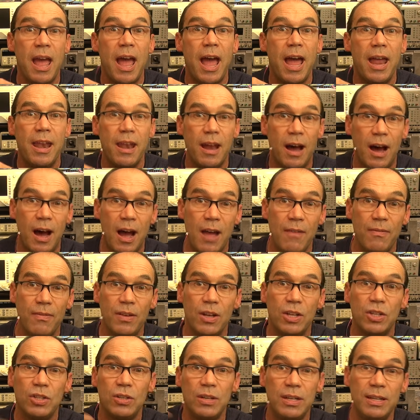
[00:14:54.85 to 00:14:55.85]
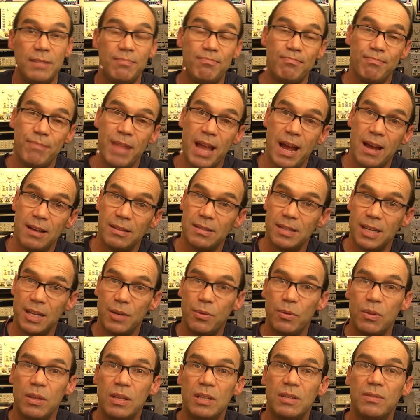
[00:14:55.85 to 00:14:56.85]
and I've literally now
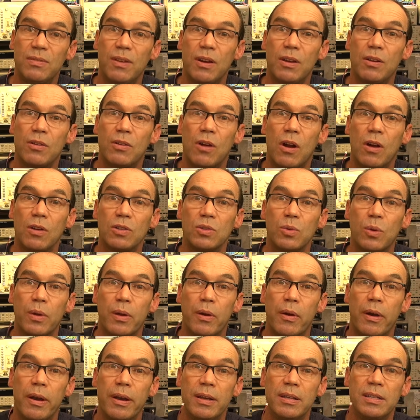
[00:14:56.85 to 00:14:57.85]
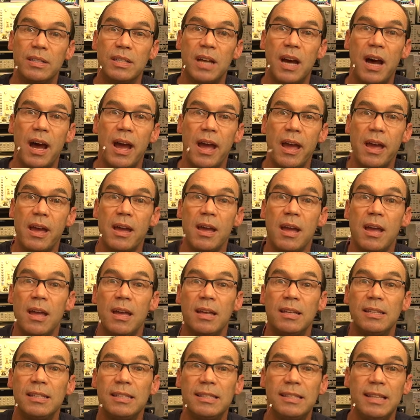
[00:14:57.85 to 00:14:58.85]
seen with these photographs where an entire
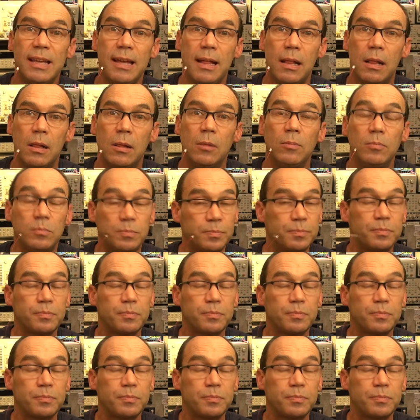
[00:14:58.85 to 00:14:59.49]
cell